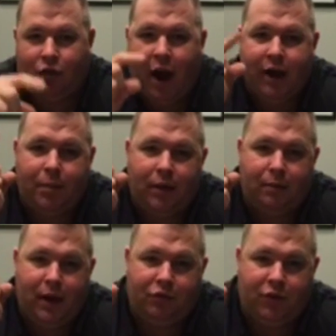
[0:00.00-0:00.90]
If you're out
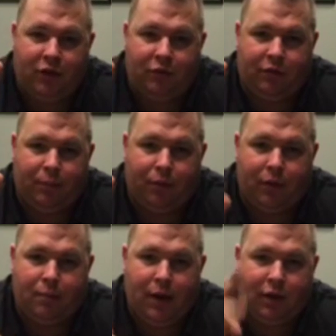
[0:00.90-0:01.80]
trying to be the best
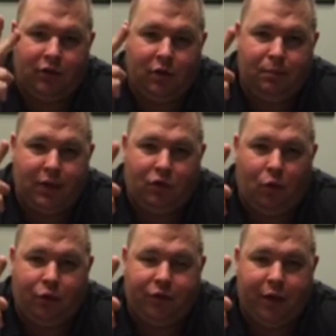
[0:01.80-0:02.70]
fix and flipper and the
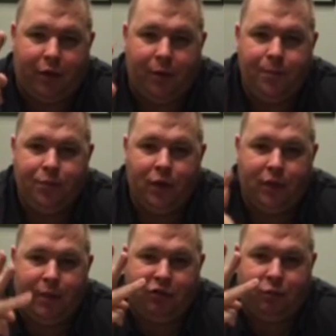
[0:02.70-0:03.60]
best best
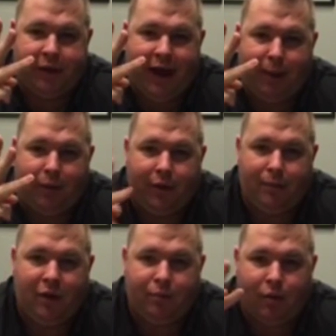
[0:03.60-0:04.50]
wholesaler and the best
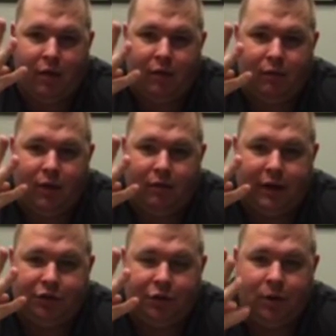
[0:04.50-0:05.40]
rehabber and the best
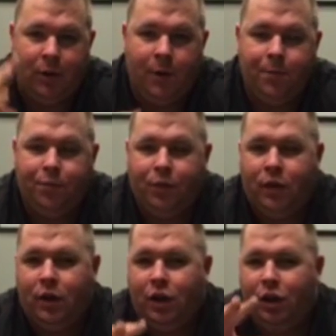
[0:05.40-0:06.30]
private investor,
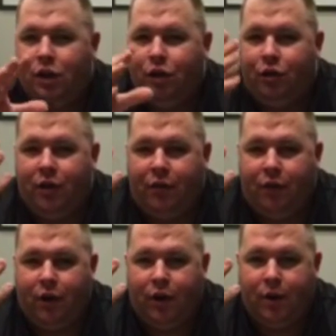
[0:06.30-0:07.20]

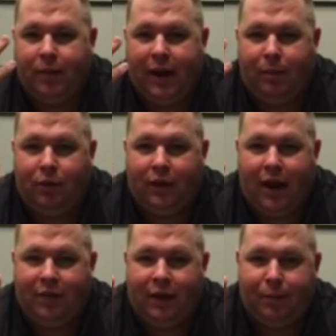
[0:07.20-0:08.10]
you're never going to
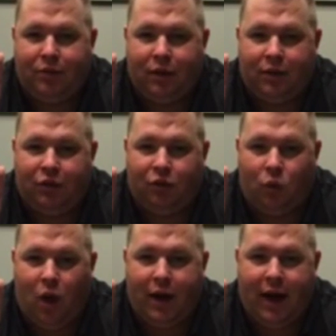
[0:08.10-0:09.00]
be able to have the type
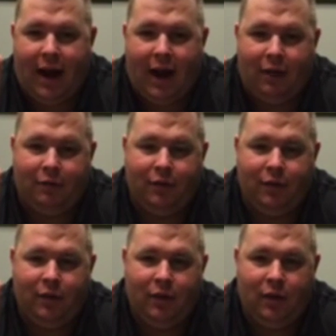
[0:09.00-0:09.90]
of success you want to
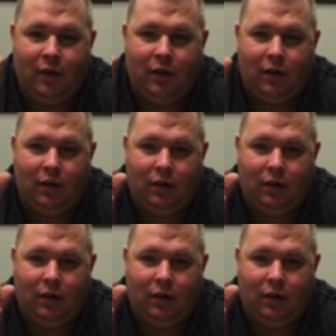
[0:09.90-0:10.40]
have